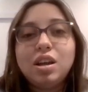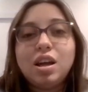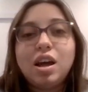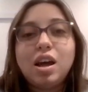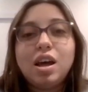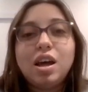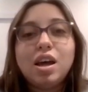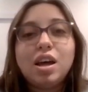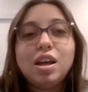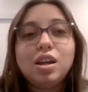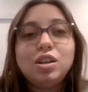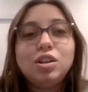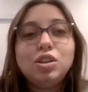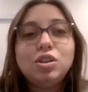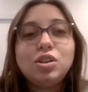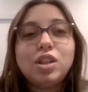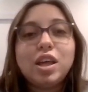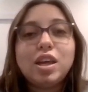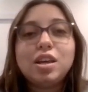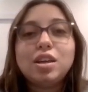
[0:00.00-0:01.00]

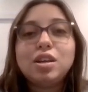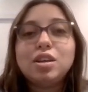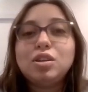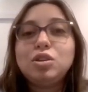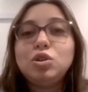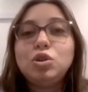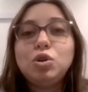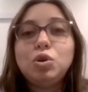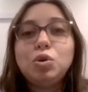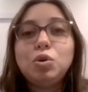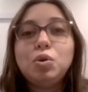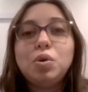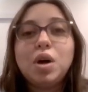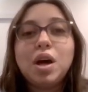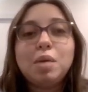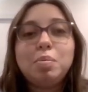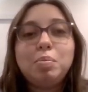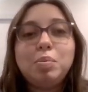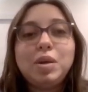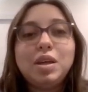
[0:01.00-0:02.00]
Like new
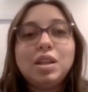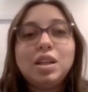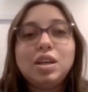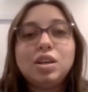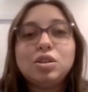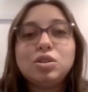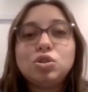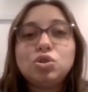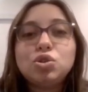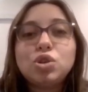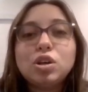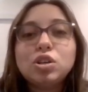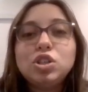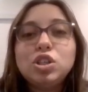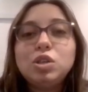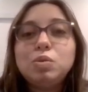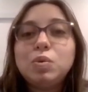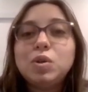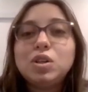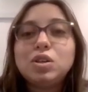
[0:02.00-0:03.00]
appealing
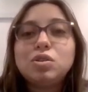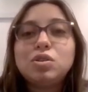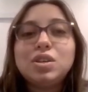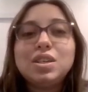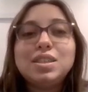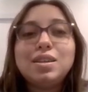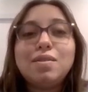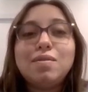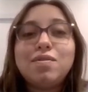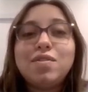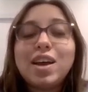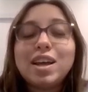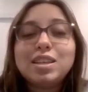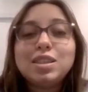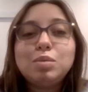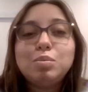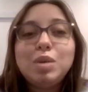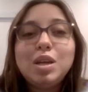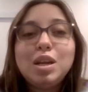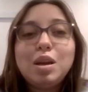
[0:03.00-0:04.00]
construction will increase
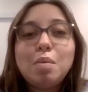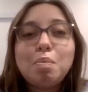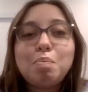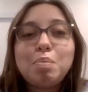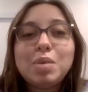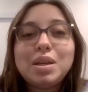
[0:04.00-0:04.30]
investment.